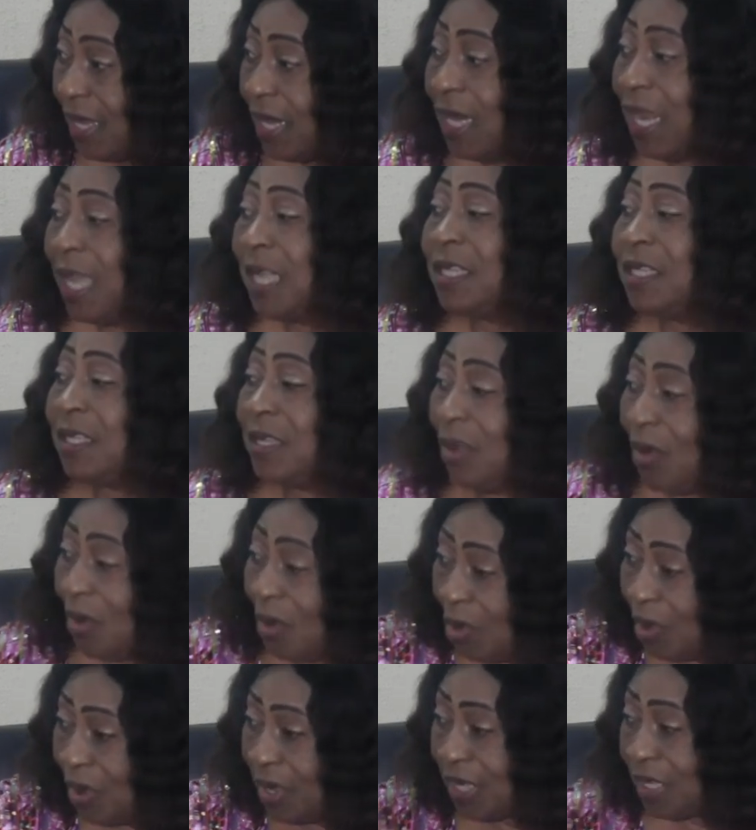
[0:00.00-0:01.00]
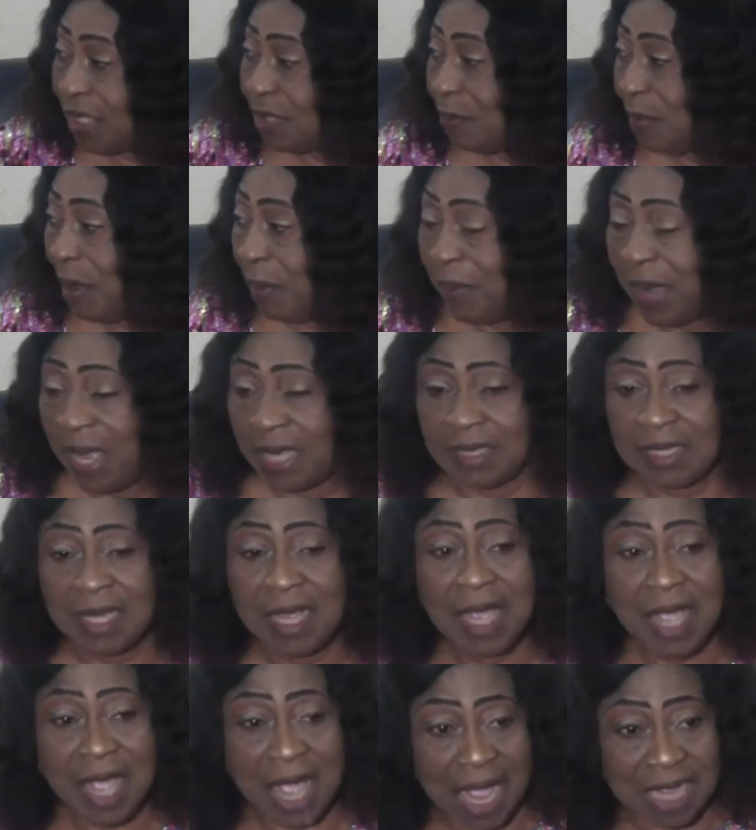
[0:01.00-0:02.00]
Let all his members
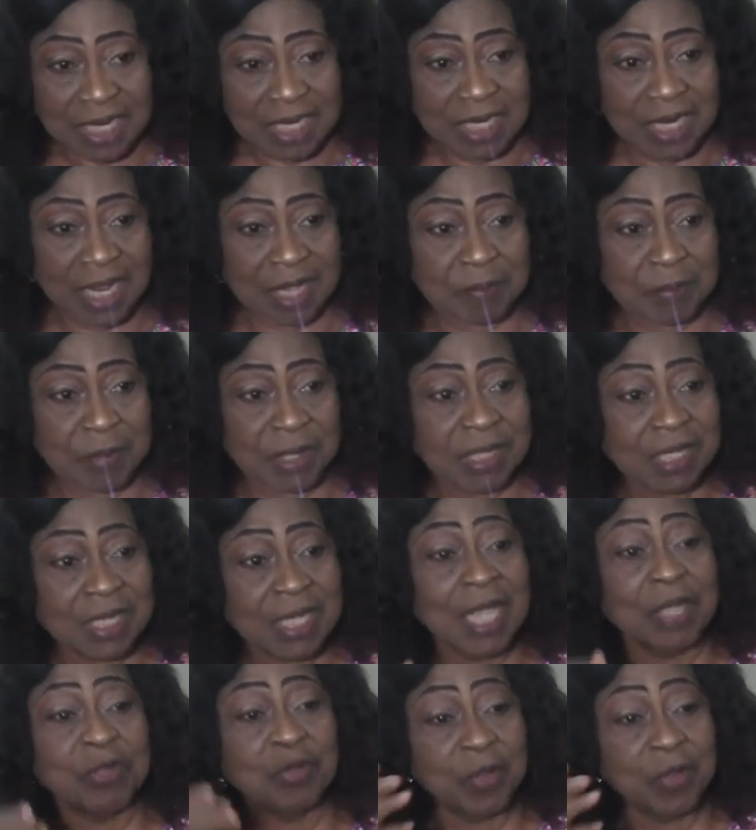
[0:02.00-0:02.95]
at the NEC meeting get